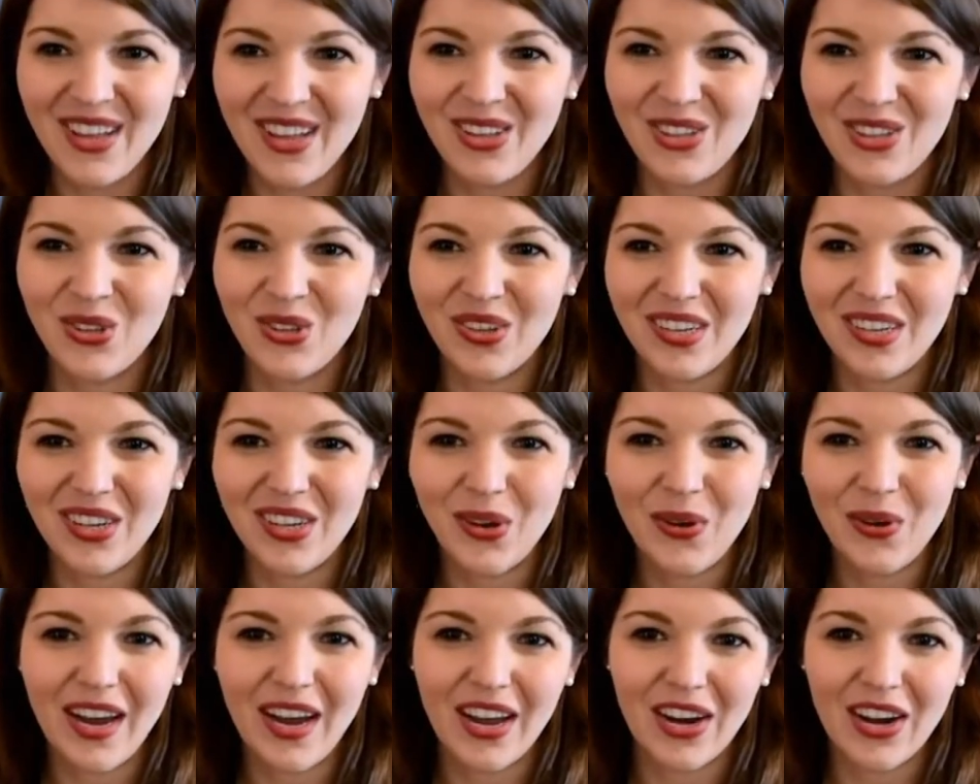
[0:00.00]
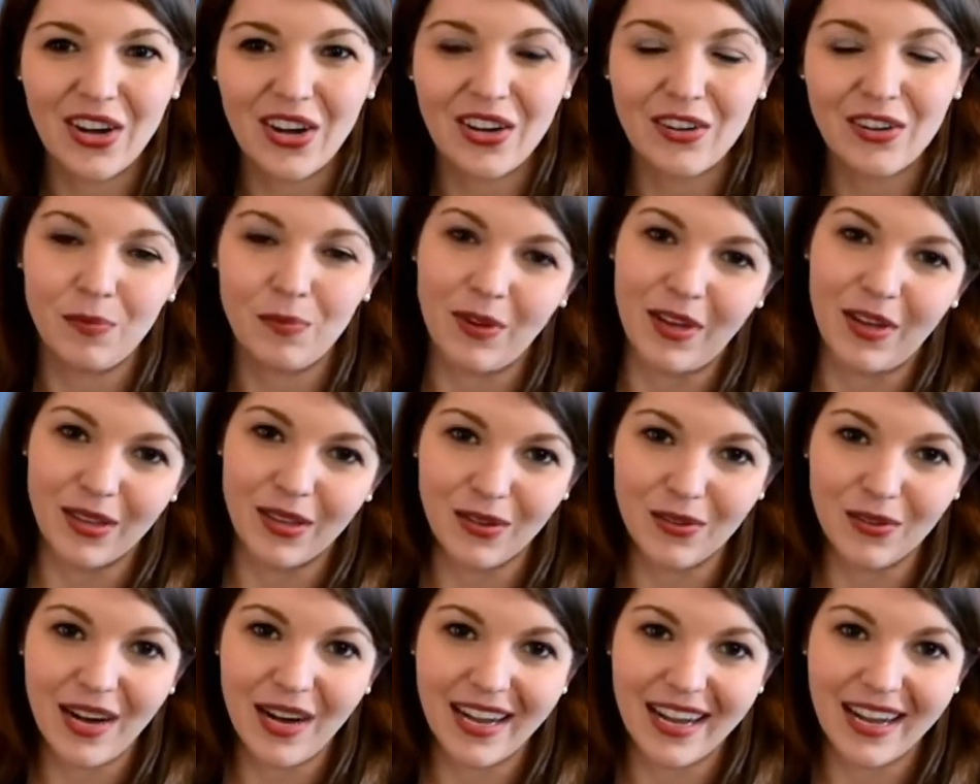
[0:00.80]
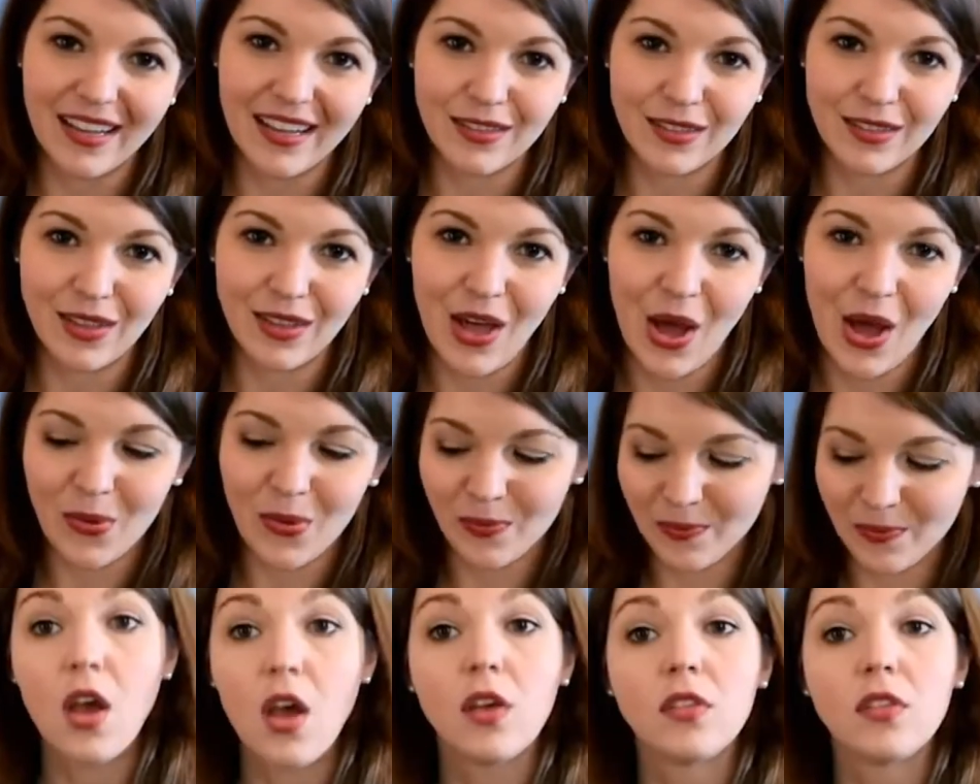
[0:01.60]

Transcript: You can go higher if playing the right hand alone.